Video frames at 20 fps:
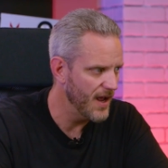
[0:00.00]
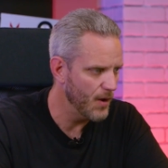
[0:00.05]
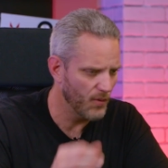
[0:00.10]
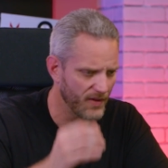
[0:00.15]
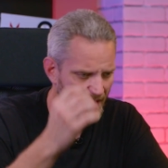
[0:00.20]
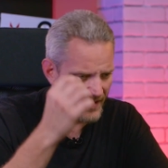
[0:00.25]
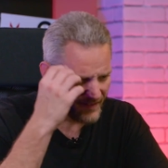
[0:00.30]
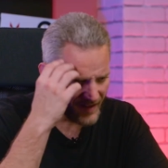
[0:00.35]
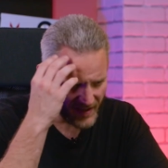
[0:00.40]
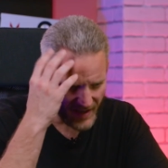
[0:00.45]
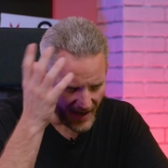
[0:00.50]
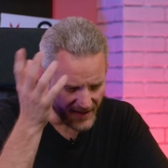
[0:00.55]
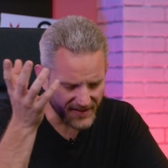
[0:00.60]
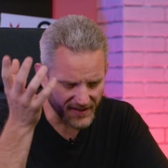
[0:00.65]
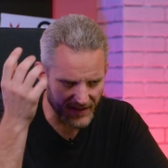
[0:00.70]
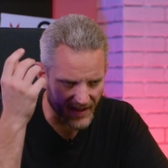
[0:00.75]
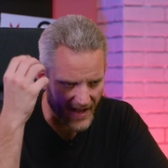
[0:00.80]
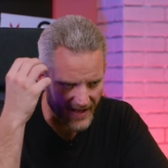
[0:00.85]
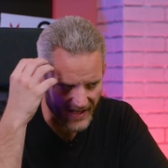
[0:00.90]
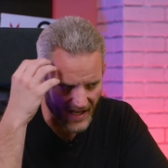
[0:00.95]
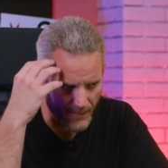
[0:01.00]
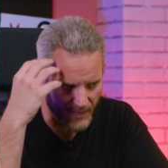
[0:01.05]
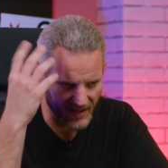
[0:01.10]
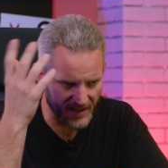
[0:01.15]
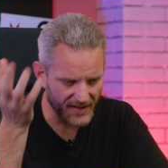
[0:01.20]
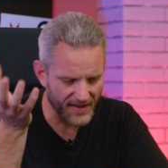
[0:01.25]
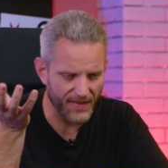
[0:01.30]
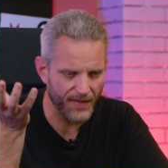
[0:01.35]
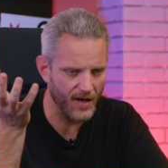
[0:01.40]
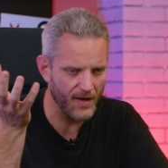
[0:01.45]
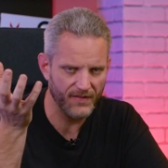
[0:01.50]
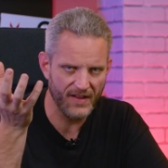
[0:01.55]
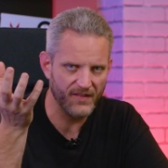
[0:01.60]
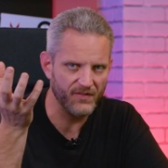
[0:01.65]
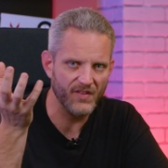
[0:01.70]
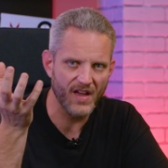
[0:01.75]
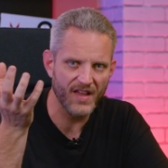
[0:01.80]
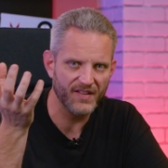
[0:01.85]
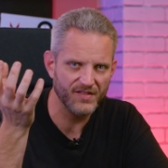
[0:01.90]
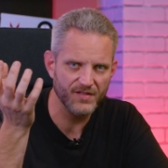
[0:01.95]
When they said anti-lag, I immediately thought of like
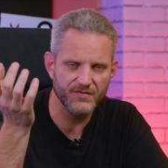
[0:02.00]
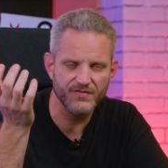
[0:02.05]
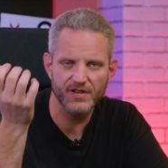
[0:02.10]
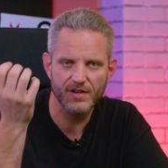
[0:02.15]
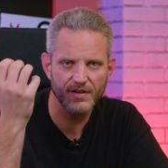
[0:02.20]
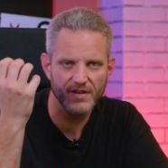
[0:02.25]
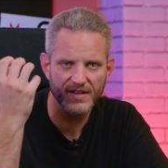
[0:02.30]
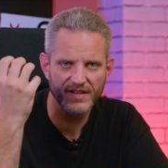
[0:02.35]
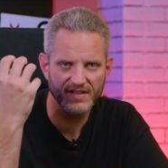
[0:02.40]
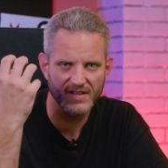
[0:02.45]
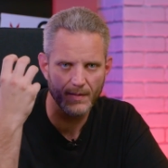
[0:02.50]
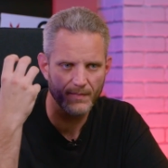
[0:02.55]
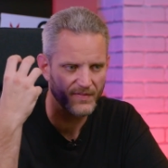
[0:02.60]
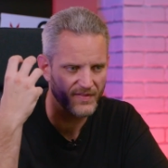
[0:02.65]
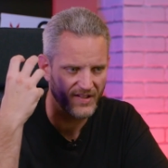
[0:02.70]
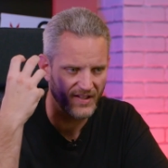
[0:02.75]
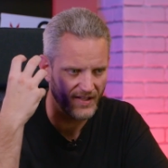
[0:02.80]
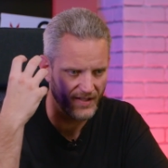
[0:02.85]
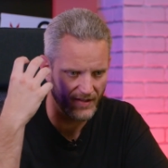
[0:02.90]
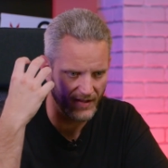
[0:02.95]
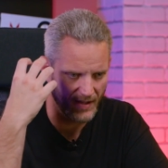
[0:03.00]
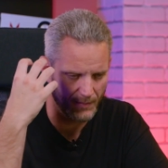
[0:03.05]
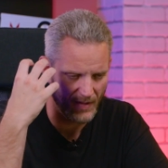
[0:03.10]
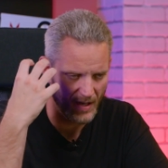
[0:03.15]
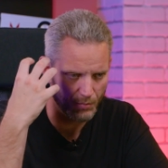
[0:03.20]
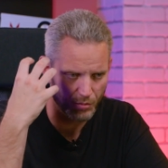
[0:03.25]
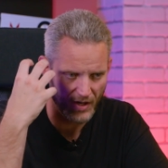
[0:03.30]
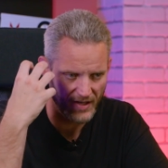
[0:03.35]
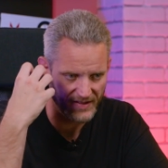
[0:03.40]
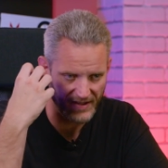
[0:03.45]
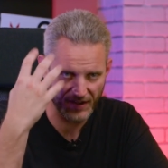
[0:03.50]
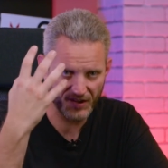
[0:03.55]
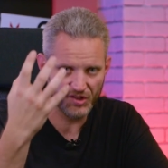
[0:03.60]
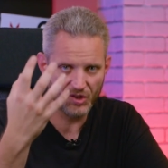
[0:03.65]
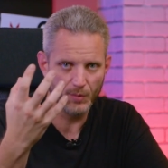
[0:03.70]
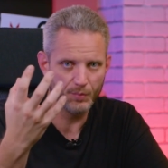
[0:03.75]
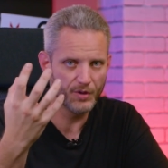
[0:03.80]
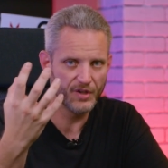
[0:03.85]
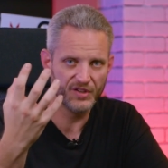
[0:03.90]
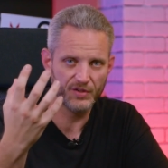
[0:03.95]
Fast and the Furious, and I'm seeing in my brain like
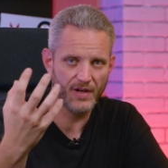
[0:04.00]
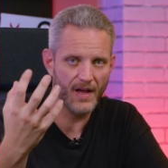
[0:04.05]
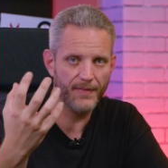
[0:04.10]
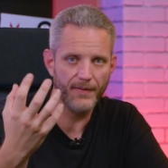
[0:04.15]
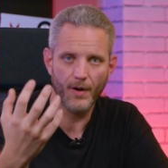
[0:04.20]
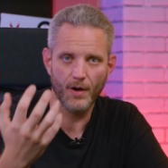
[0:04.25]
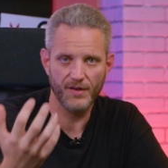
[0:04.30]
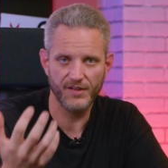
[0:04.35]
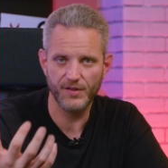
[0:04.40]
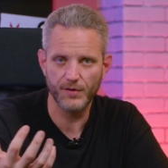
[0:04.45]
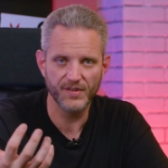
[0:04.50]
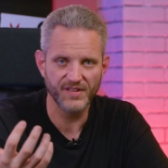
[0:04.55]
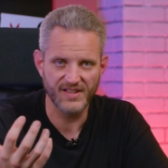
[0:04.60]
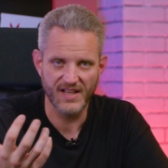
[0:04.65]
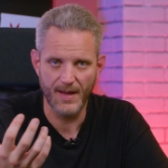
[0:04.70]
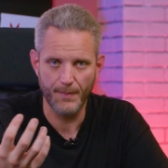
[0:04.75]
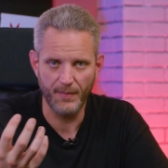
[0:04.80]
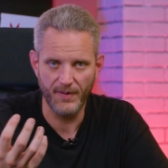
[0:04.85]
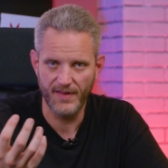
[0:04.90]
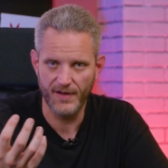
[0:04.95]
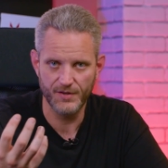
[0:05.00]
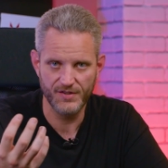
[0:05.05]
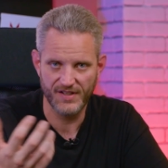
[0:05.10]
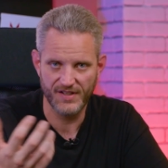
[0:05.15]
Supras are out there on two-step, and they're